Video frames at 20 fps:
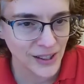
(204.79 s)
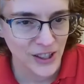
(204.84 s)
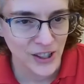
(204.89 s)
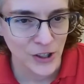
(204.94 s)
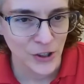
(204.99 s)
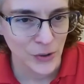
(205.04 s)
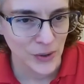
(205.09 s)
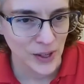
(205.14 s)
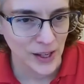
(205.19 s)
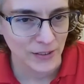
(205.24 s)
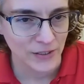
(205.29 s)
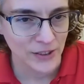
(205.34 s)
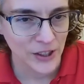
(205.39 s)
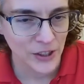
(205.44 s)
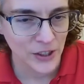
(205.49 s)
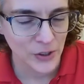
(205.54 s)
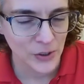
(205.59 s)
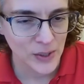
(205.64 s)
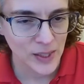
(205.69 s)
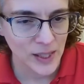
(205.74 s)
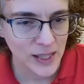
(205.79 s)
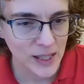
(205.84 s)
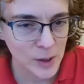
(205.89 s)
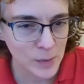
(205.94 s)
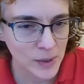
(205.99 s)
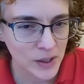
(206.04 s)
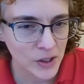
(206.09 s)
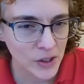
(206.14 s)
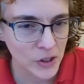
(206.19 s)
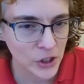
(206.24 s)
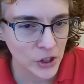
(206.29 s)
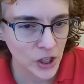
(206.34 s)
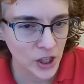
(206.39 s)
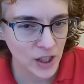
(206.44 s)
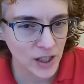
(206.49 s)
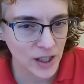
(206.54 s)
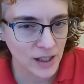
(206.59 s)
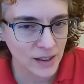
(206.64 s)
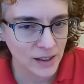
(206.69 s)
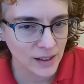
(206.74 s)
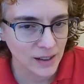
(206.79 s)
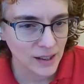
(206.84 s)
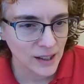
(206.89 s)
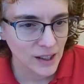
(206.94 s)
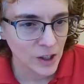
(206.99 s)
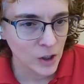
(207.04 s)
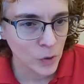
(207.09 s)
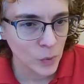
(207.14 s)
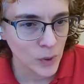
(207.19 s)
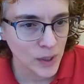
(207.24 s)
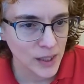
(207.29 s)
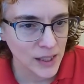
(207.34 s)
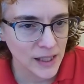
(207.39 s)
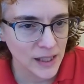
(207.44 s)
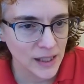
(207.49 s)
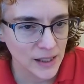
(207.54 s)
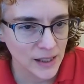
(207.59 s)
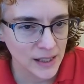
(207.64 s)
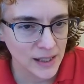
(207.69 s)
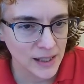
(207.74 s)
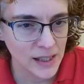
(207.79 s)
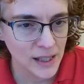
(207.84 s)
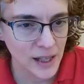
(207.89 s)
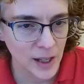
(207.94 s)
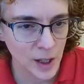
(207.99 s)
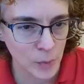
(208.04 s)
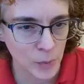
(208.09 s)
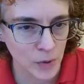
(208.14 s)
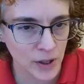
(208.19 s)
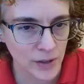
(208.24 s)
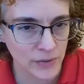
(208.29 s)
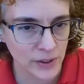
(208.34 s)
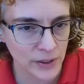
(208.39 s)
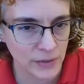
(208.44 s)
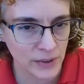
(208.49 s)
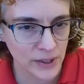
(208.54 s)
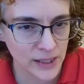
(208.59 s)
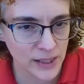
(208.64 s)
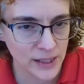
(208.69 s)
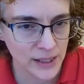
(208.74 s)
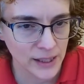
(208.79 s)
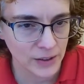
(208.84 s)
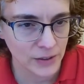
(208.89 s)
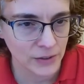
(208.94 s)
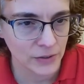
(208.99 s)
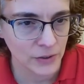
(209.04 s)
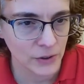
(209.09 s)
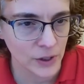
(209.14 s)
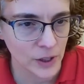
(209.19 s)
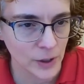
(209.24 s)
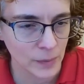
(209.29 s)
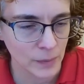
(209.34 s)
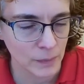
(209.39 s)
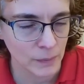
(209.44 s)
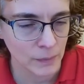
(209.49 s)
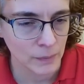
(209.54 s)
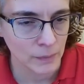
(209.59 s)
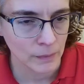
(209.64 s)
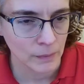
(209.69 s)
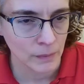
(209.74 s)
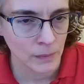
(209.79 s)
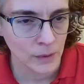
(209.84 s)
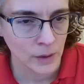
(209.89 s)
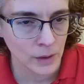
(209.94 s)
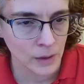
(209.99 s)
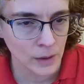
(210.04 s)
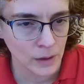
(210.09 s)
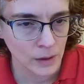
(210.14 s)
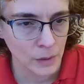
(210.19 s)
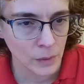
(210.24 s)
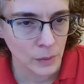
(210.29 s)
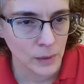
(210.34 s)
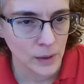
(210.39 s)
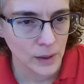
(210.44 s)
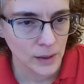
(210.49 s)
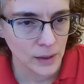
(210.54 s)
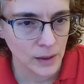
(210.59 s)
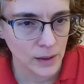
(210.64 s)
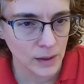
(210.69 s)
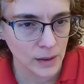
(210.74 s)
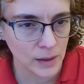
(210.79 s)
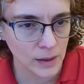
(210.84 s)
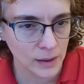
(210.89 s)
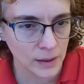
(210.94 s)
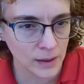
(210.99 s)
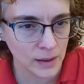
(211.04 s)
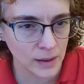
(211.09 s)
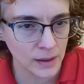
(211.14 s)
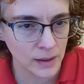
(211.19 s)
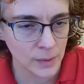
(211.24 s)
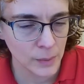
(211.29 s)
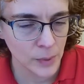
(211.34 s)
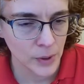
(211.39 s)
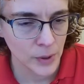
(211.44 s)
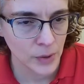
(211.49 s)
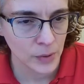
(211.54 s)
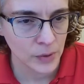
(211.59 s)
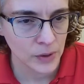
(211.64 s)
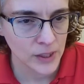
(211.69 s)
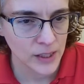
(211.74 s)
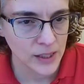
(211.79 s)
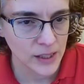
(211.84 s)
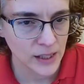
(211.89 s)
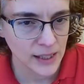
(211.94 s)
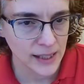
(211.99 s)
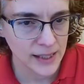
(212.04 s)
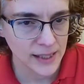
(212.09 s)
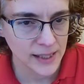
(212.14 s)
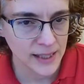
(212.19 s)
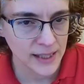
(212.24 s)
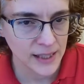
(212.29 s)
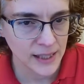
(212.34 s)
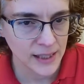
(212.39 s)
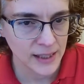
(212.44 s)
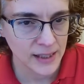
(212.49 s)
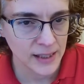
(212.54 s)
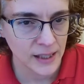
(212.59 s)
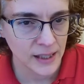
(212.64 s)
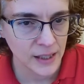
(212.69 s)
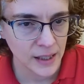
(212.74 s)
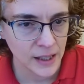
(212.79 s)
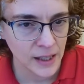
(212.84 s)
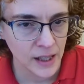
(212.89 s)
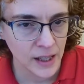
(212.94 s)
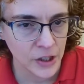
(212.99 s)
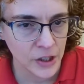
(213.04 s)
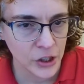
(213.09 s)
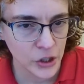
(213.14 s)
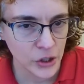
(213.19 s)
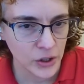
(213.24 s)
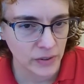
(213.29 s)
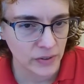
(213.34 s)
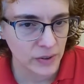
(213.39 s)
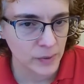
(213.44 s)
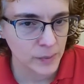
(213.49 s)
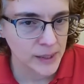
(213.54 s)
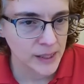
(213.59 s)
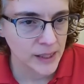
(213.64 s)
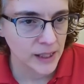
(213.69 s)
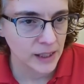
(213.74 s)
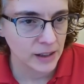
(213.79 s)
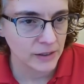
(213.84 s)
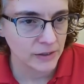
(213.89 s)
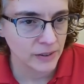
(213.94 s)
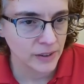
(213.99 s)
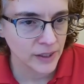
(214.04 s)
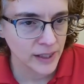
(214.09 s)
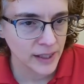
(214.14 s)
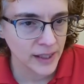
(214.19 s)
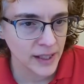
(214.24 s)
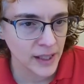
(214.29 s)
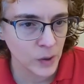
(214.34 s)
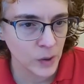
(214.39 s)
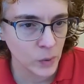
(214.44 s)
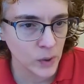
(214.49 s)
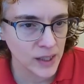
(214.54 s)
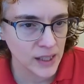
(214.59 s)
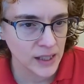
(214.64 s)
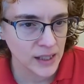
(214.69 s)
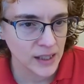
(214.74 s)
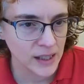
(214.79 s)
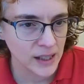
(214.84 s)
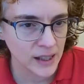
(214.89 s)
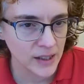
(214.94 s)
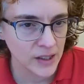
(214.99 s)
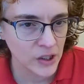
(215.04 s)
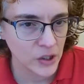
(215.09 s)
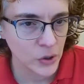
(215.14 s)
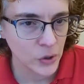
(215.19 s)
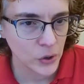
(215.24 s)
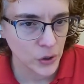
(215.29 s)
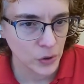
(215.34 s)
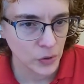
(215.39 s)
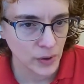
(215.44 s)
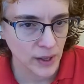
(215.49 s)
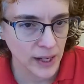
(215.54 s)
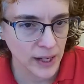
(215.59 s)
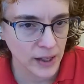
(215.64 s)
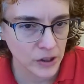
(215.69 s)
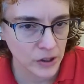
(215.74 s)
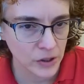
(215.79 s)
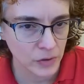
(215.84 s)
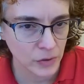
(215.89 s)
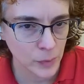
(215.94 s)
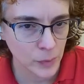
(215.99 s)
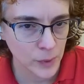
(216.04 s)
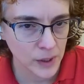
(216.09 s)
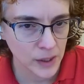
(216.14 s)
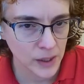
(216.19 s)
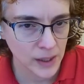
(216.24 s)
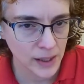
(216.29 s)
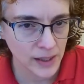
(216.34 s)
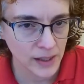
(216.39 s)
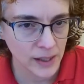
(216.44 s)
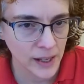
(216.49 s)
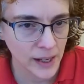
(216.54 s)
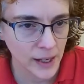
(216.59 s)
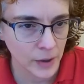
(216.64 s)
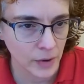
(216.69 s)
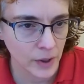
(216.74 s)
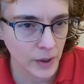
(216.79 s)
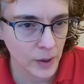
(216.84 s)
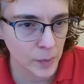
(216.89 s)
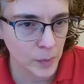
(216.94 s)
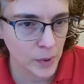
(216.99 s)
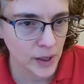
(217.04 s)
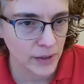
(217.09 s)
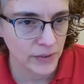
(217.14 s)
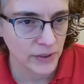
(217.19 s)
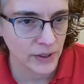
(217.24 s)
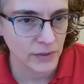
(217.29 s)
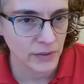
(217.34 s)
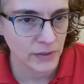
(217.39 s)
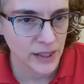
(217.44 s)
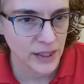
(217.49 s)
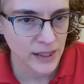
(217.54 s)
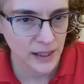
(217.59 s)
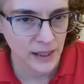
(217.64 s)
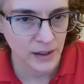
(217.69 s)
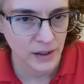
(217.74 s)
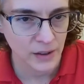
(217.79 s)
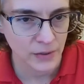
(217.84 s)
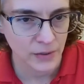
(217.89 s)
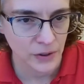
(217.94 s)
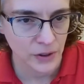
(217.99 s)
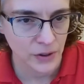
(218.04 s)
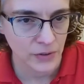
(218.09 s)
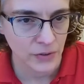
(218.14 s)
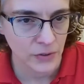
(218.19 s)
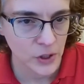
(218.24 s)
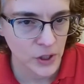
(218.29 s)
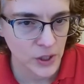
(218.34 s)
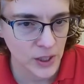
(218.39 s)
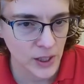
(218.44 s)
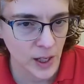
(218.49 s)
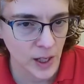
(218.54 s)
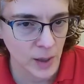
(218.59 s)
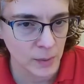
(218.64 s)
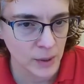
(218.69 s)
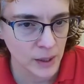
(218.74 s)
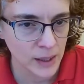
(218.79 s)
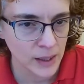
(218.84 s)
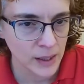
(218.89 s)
You don't have to use any special jargon. "What is it you need to hire a private investigator for?" "Well," Burton still hesitated, unsure of himself. It wasn't an unusual reaction from a client hiring a private investigator for the first time.